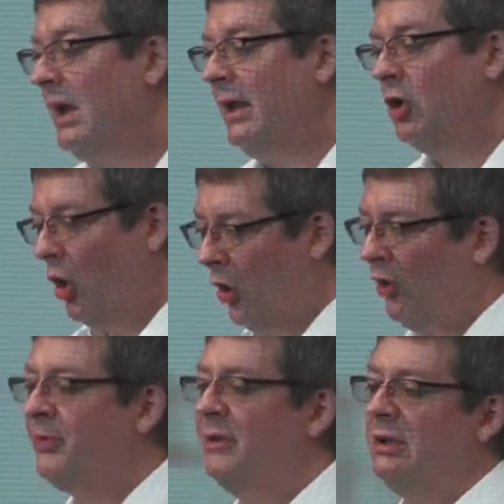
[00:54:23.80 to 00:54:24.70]
And
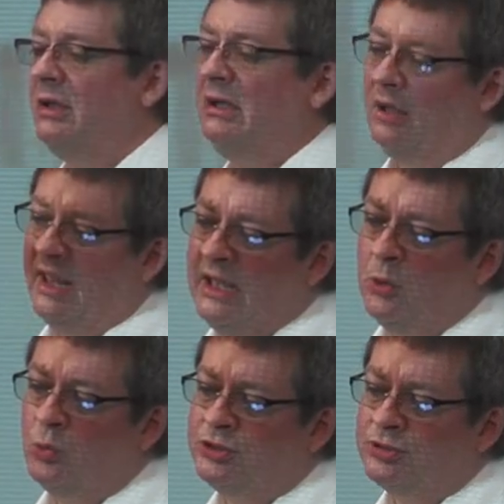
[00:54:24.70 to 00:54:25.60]
ultimately,
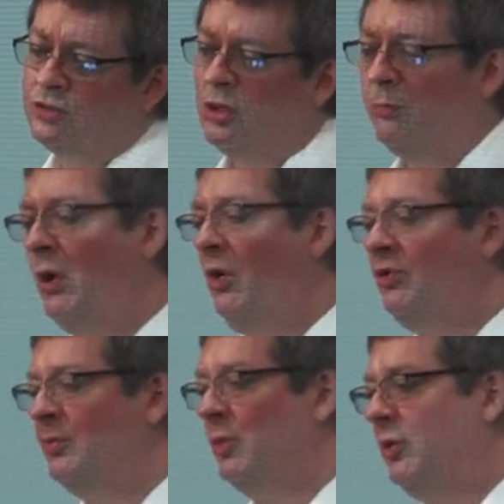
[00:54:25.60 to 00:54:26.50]
languages are
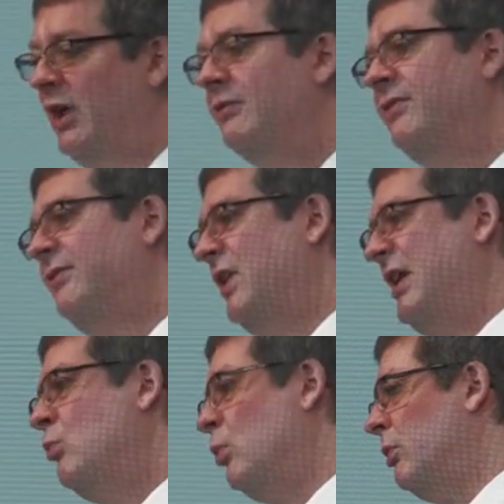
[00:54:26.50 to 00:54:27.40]
composable and
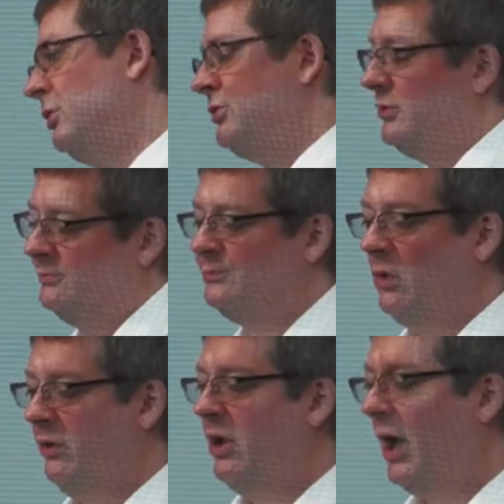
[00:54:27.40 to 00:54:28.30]
frameworks
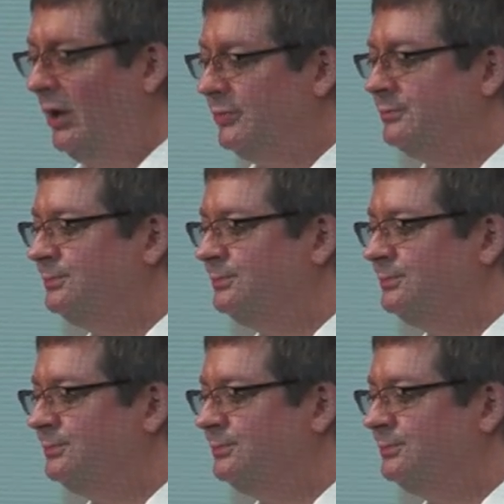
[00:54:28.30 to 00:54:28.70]
are not.